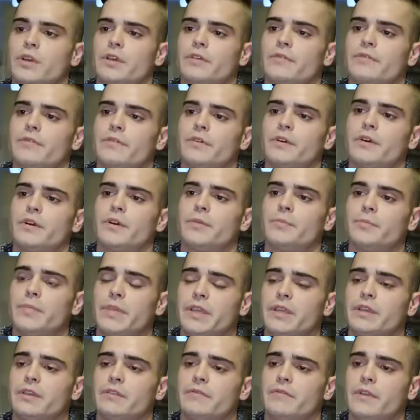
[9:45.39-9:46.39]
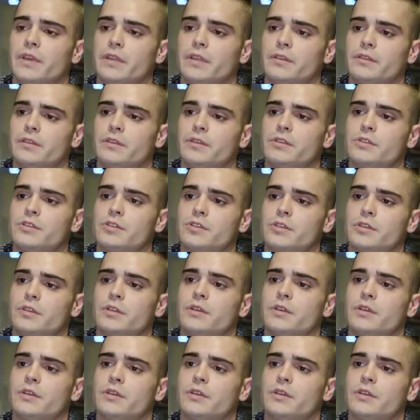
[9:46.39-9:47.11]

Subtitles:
have a big advantage,